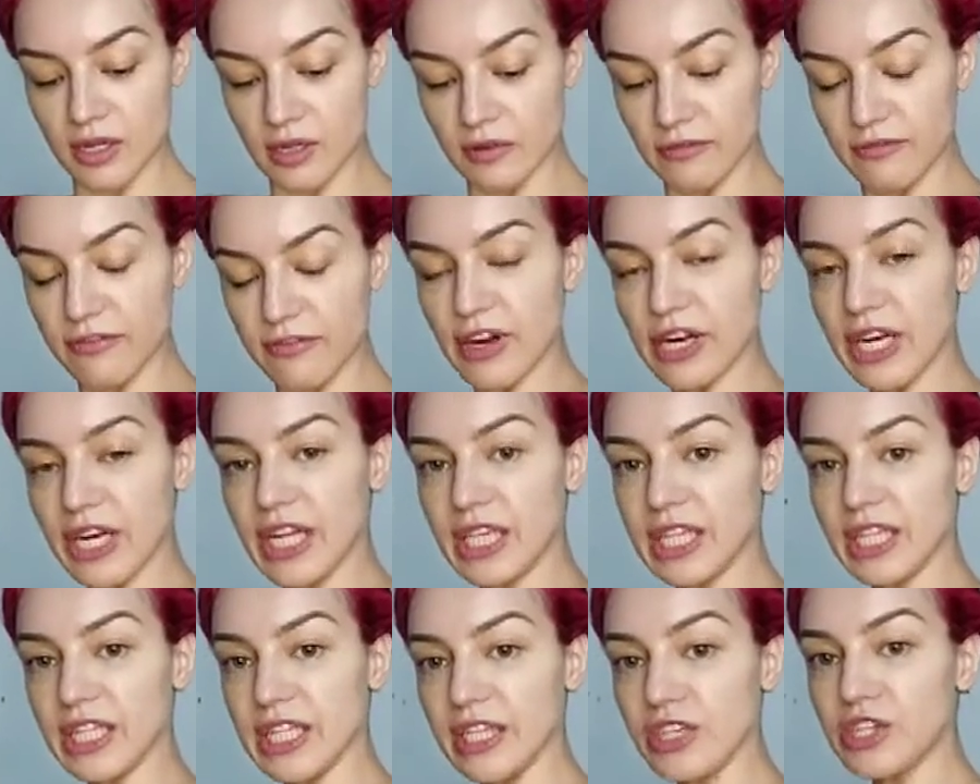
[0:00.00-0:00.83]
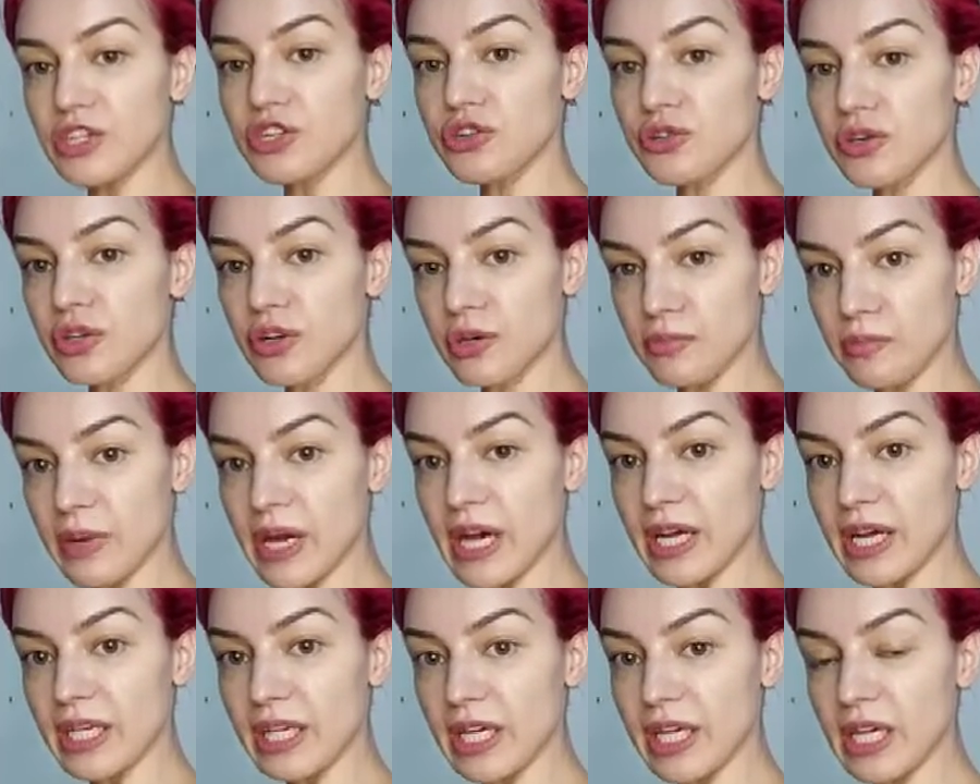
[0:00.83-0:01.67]
very near to your
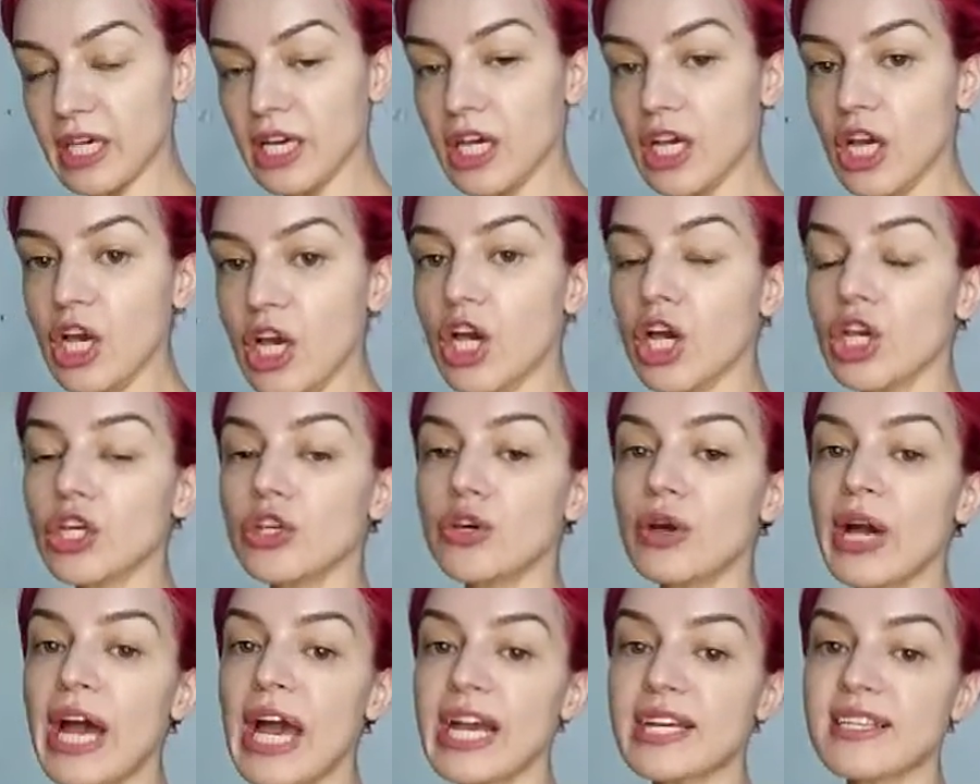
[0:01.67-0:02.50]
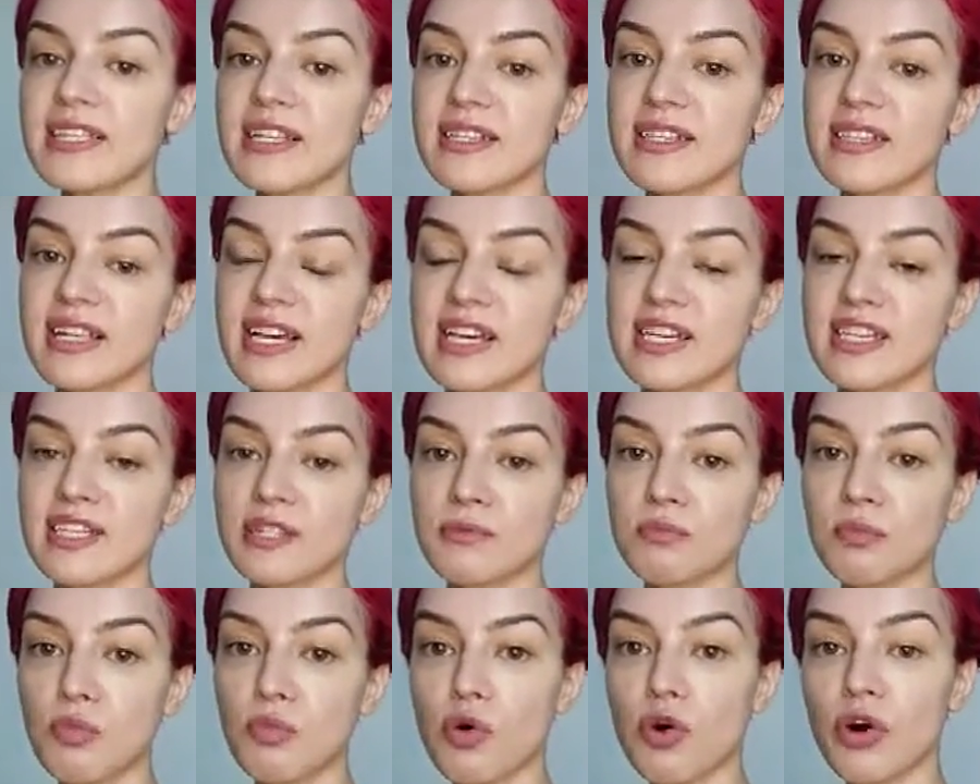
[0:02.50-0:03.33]
body, you exercise
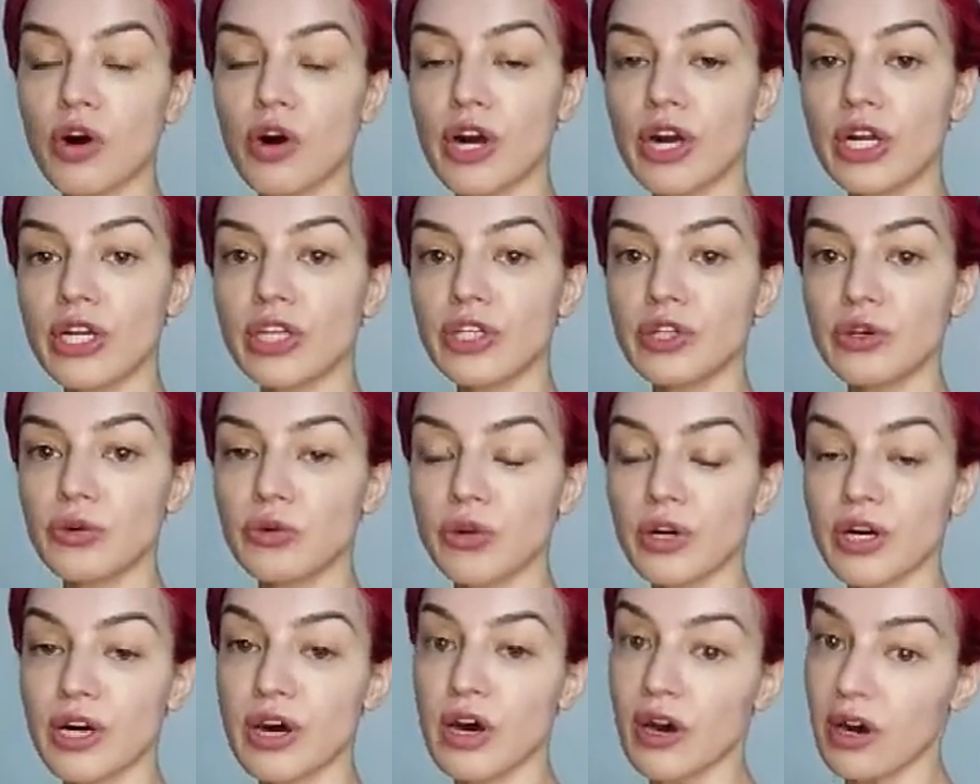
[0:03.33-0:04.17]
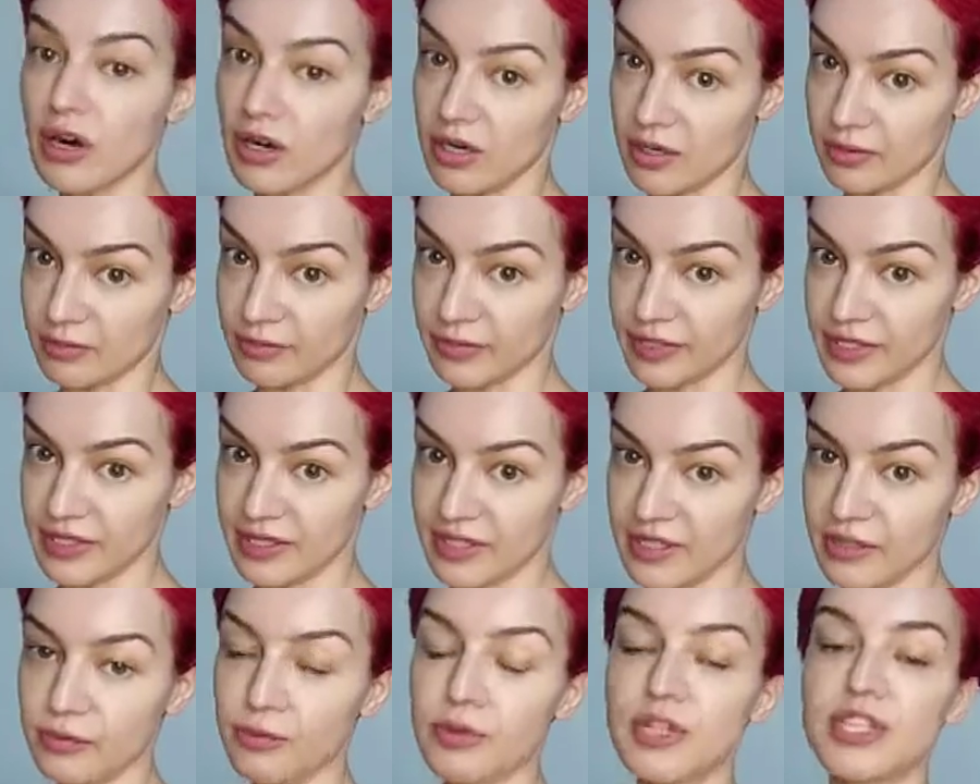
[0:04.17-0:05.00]
more your
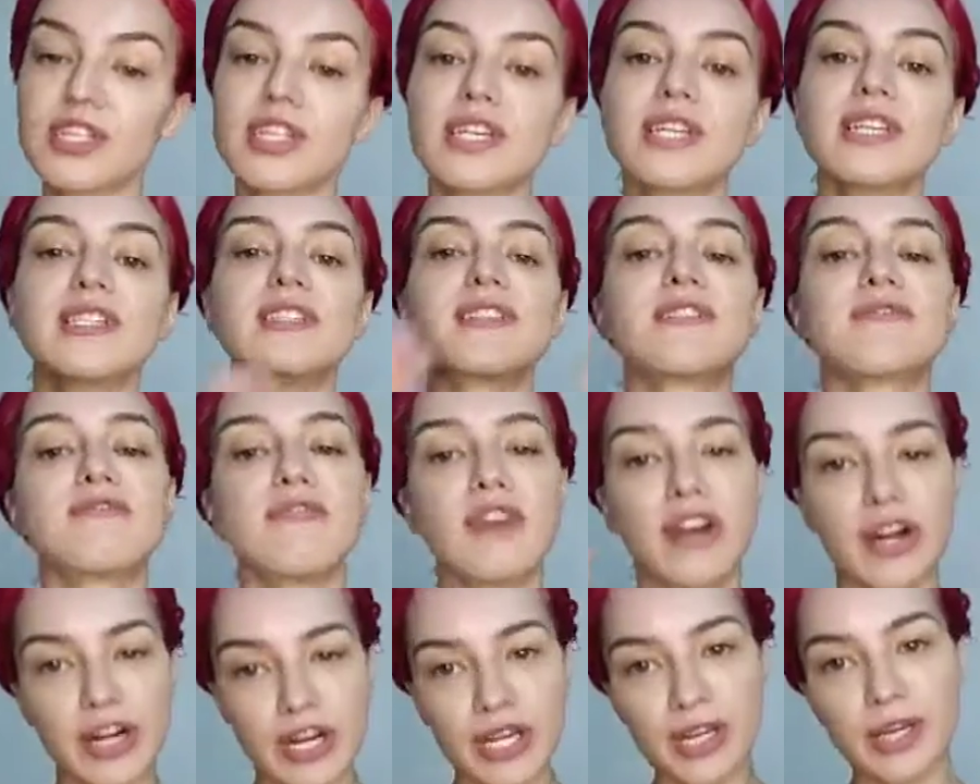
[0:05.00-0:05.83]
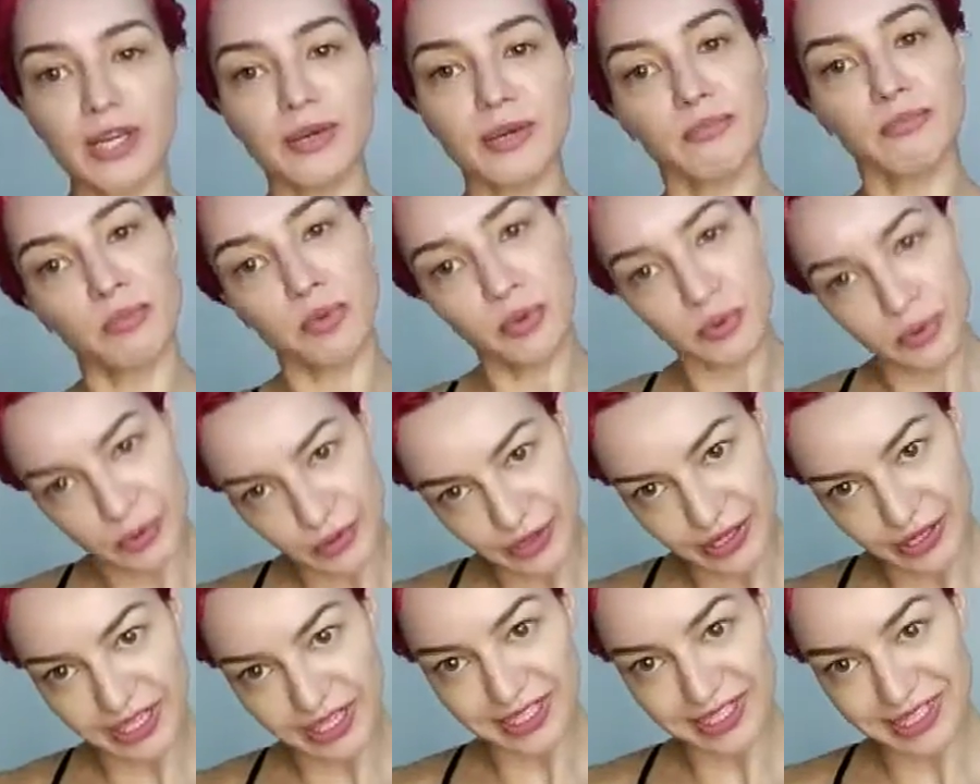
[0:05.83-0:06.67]
arms, which is very
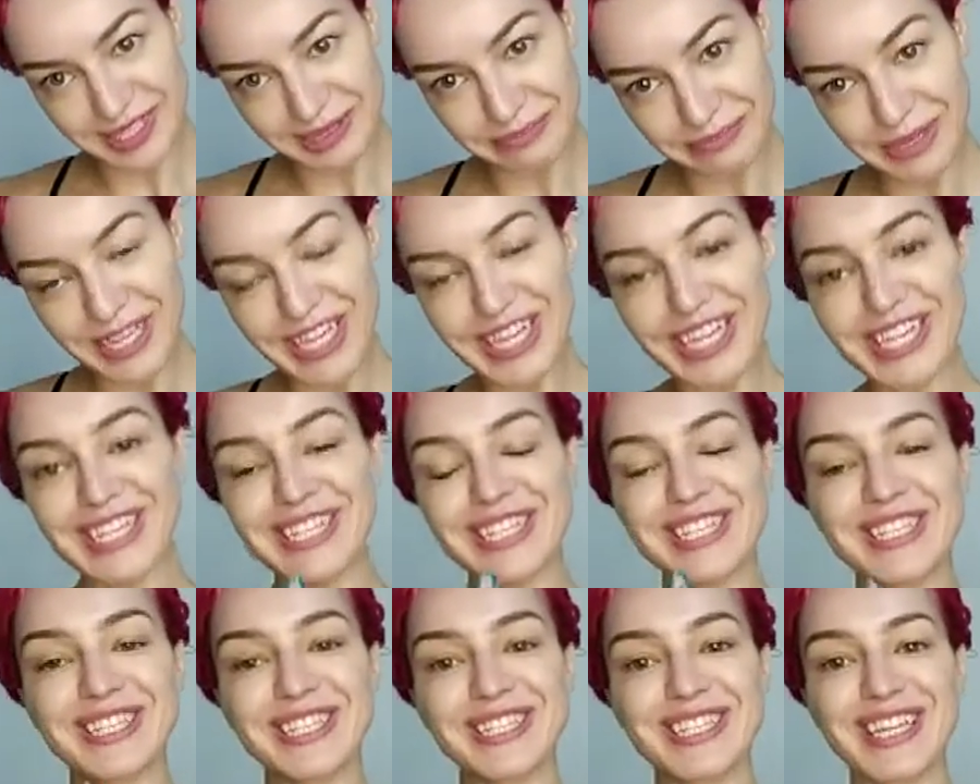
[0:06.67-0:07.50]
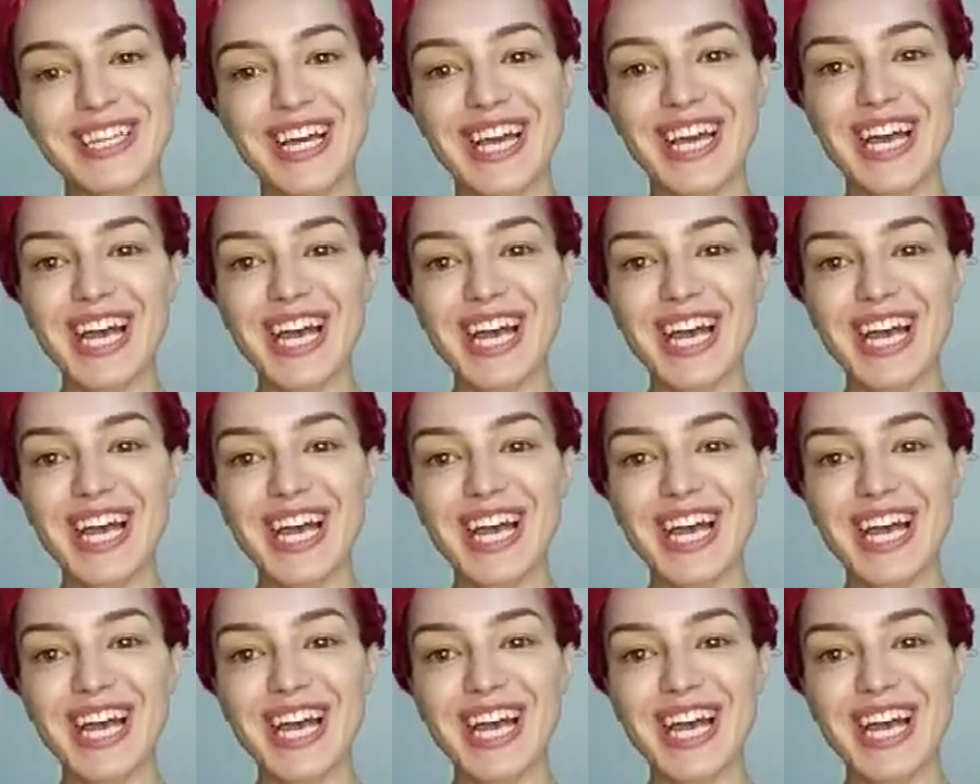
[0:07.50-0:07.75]
important, because